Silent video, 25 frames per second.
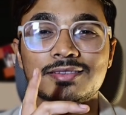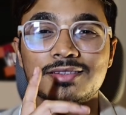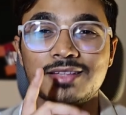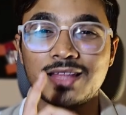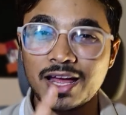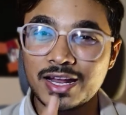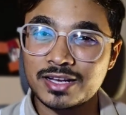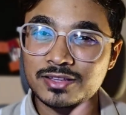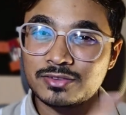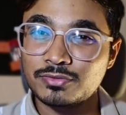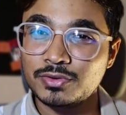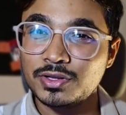
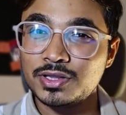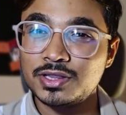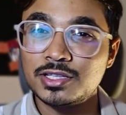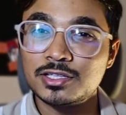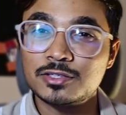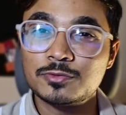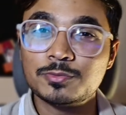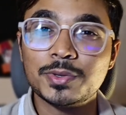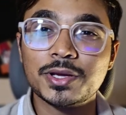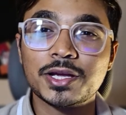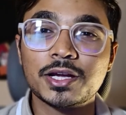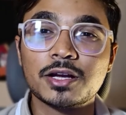That's when
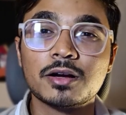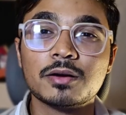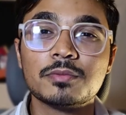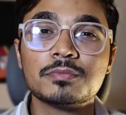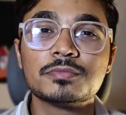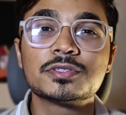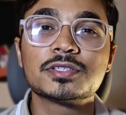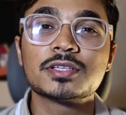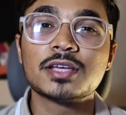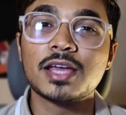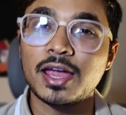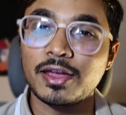this
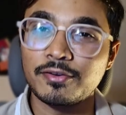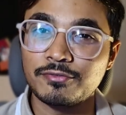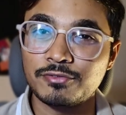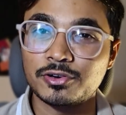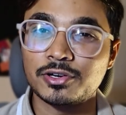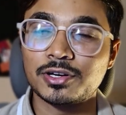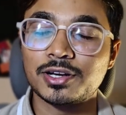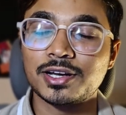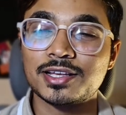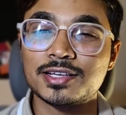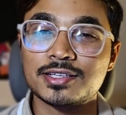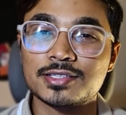becomes
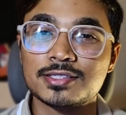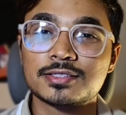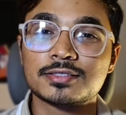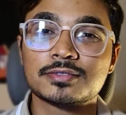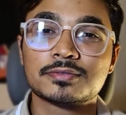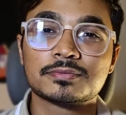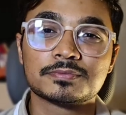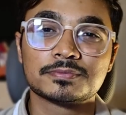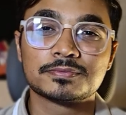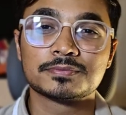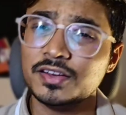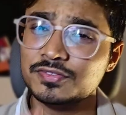
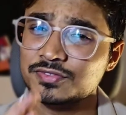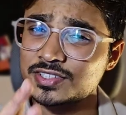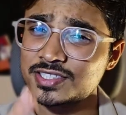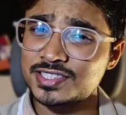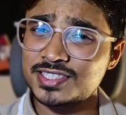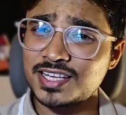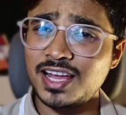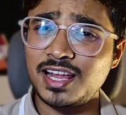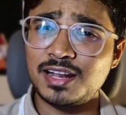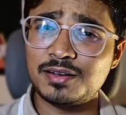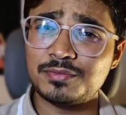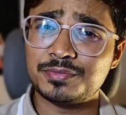effortless. If
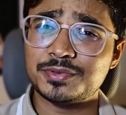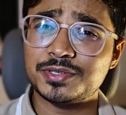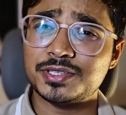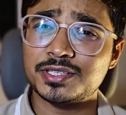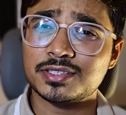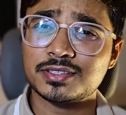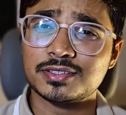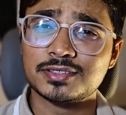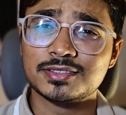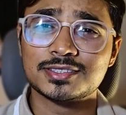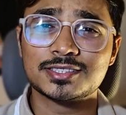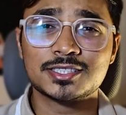this
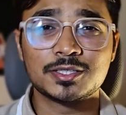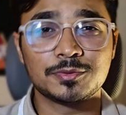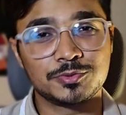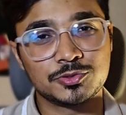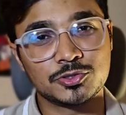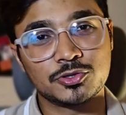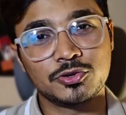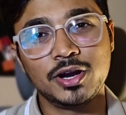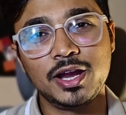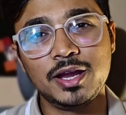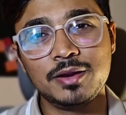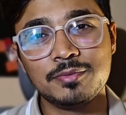helped,
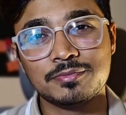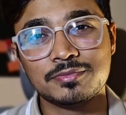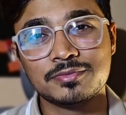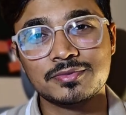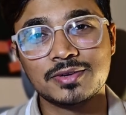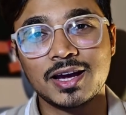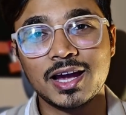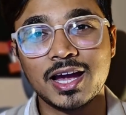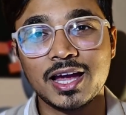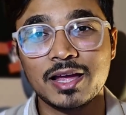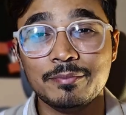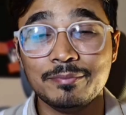subscribe.
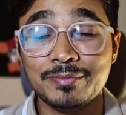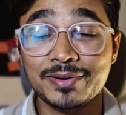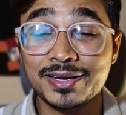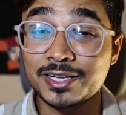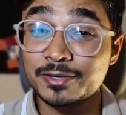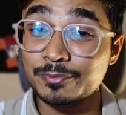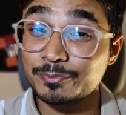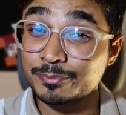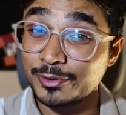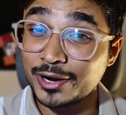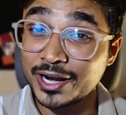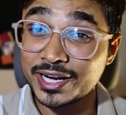I
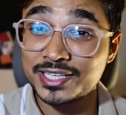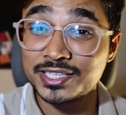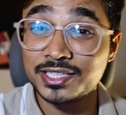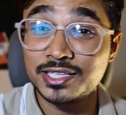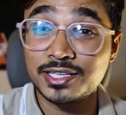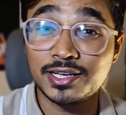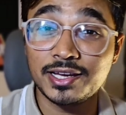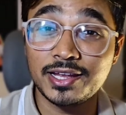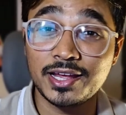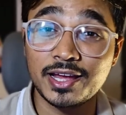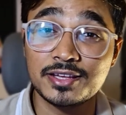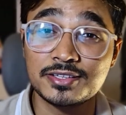built
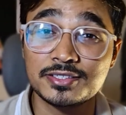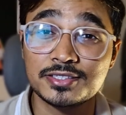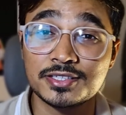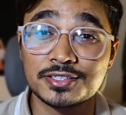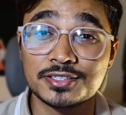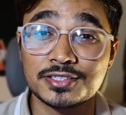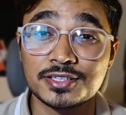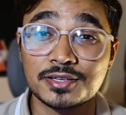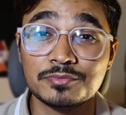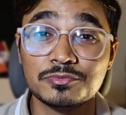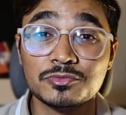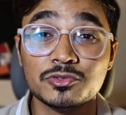practical AI
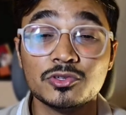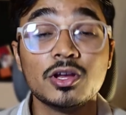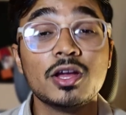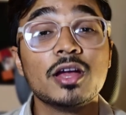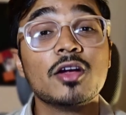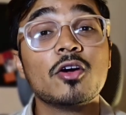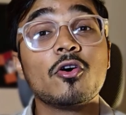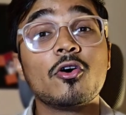system.